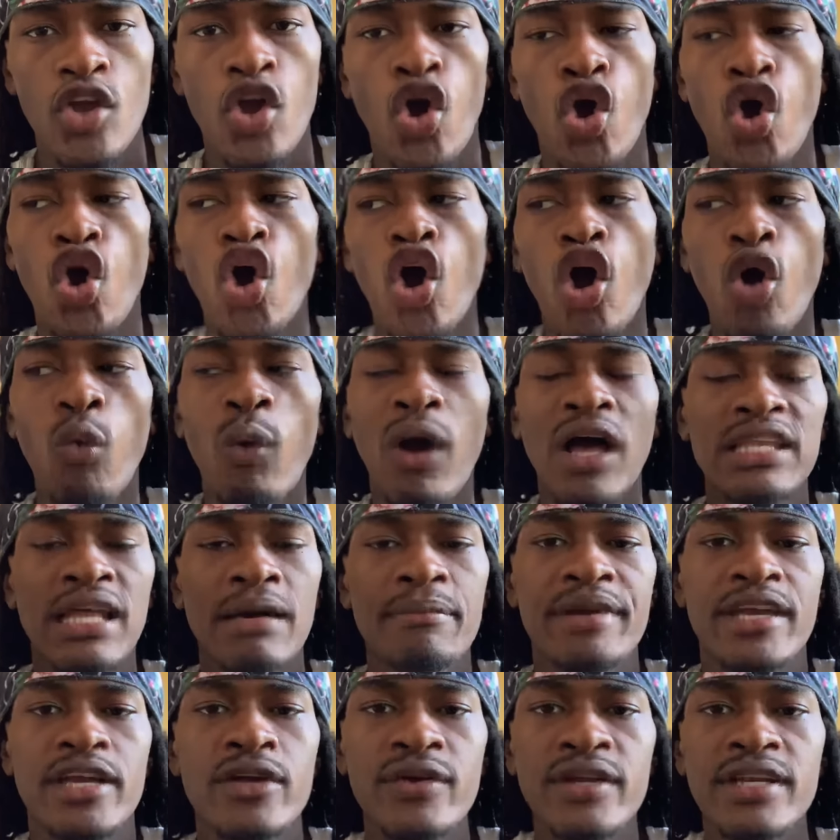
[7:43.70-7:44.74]
All while
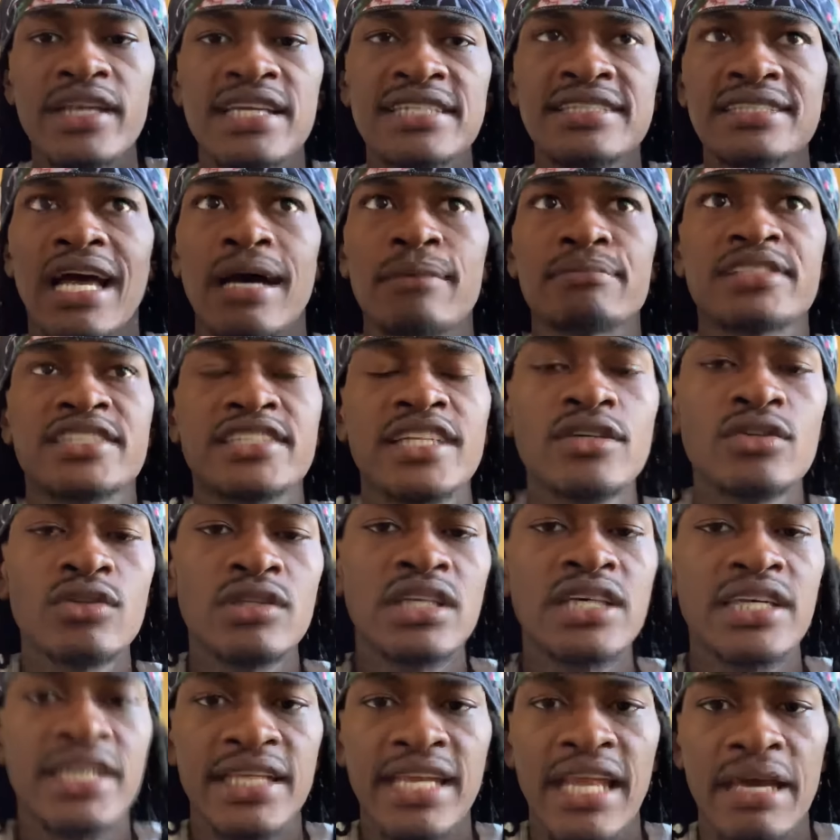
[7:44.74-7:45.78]
I'm hearing this, I'm still
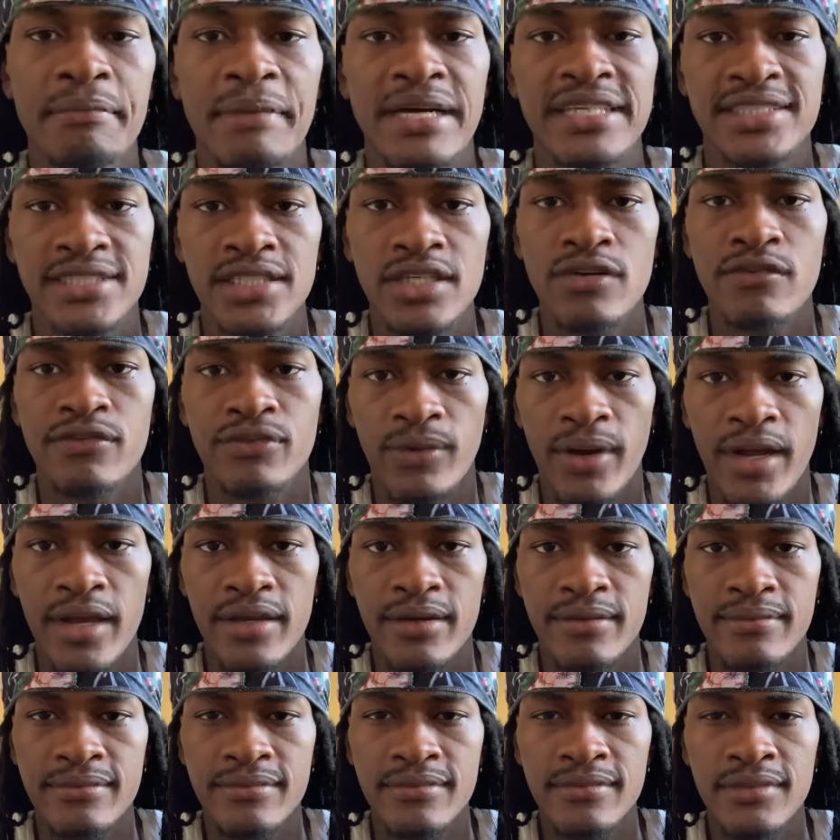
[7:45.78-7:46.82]
looking at myself, right?